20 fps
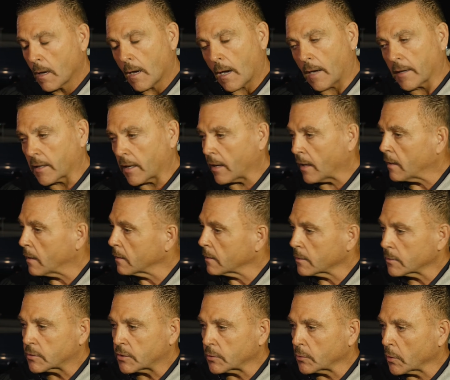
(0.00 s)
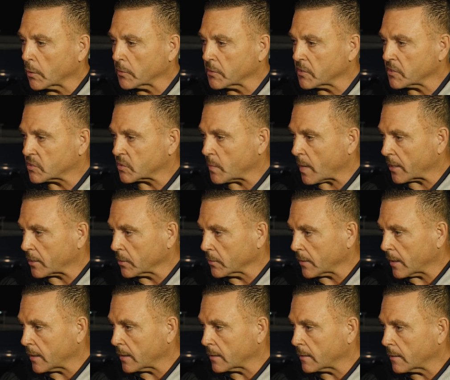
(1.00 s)
Again, too early to
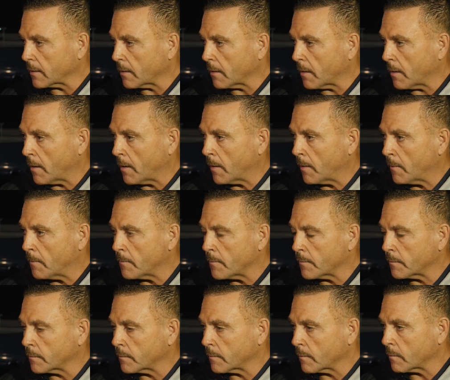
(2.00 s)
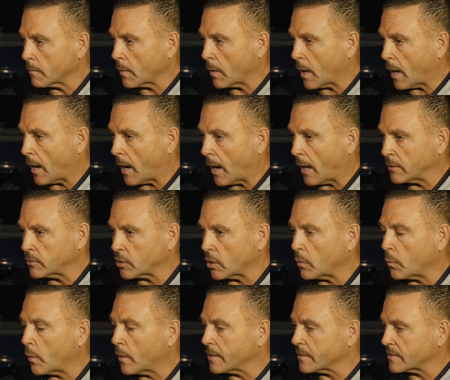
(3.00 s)
speculate. I
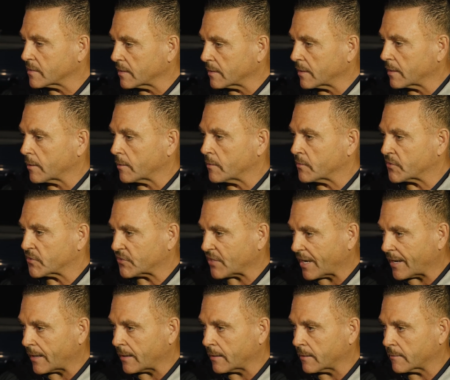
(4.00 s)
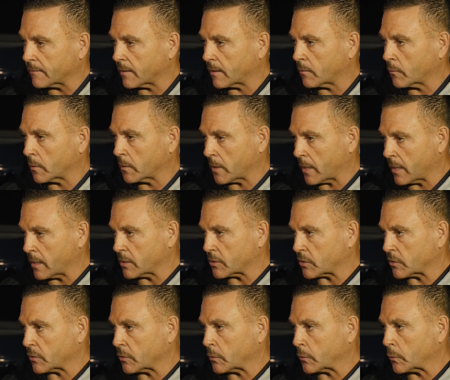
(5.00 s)
don't want to sit here and say anything related
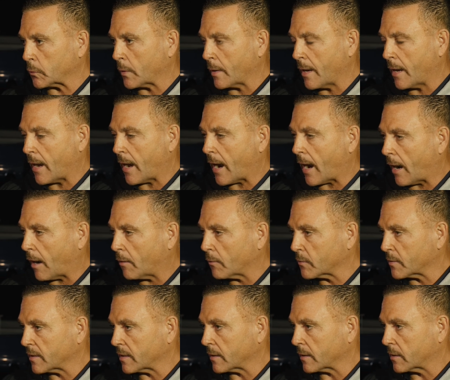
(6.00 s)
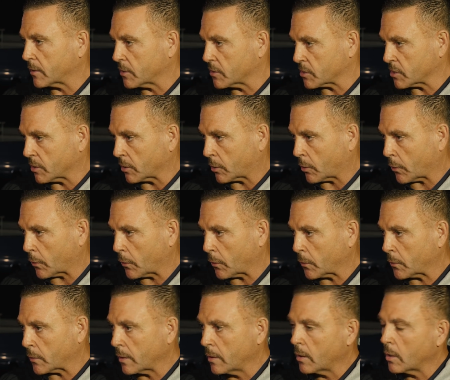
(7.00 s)
to how the collision
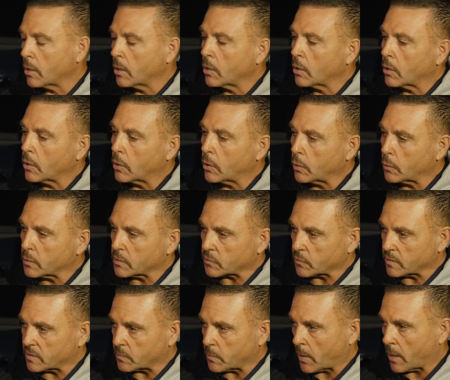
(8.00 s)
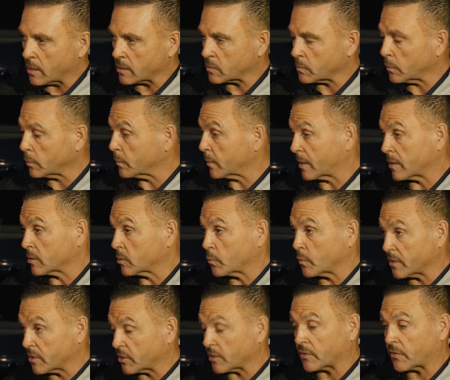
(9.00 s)
occurred, who was responsible, because
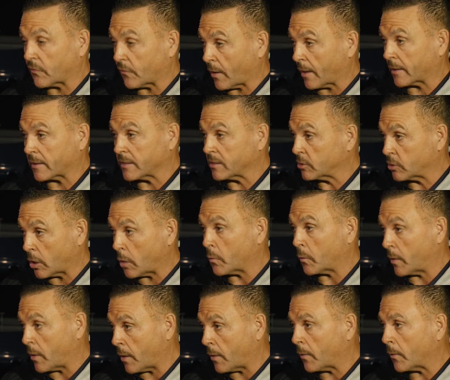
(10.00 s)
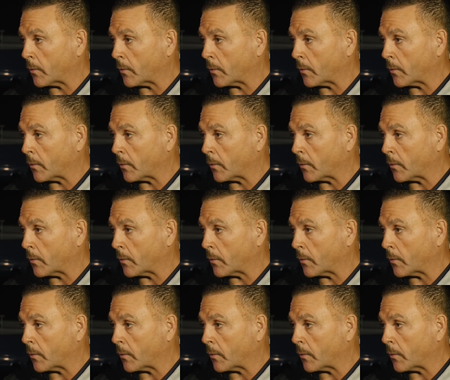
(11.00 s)
we just frankly don't know.